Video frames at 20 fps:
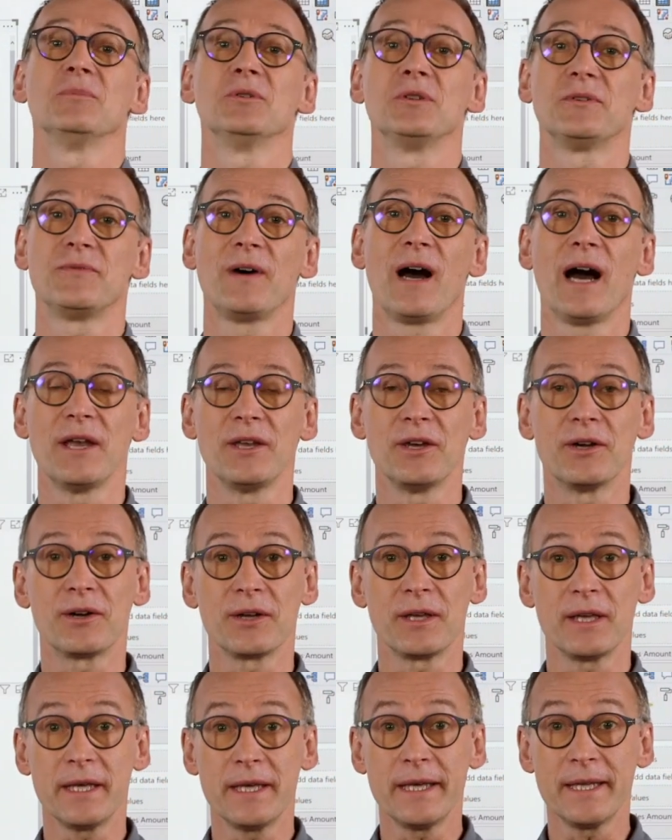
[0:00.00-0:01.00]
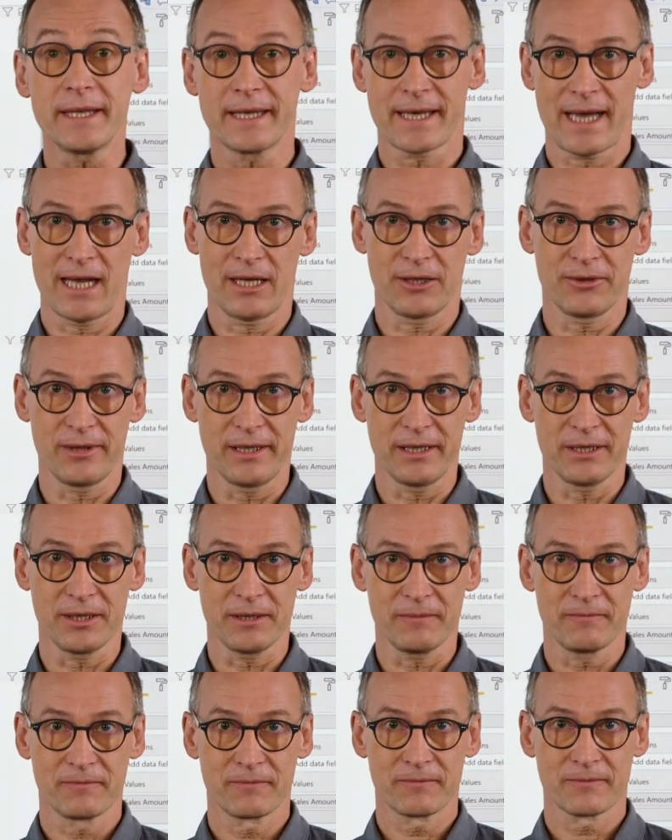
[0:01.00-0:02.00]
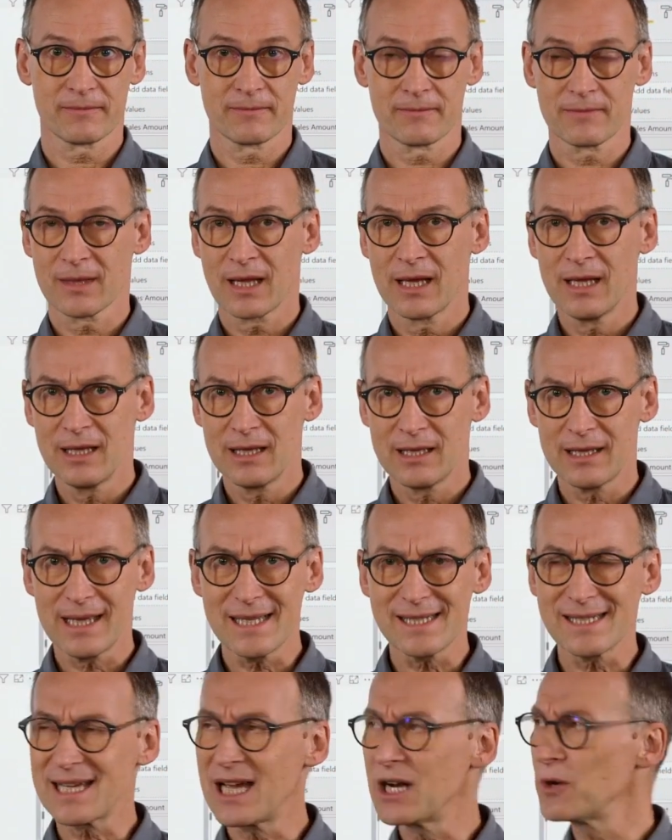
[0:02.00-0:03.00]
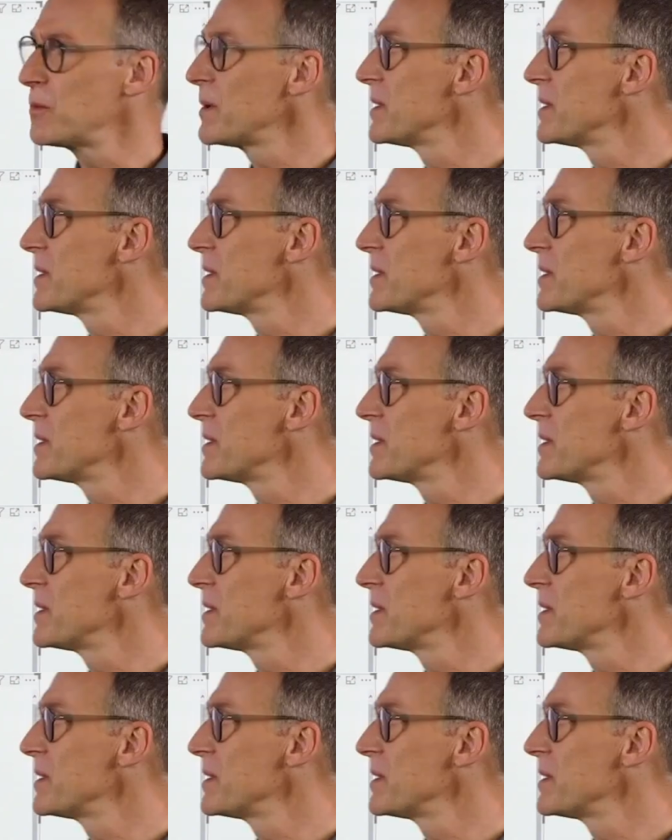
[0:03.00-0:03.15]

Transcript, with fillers: modifier in Calculate. Let's start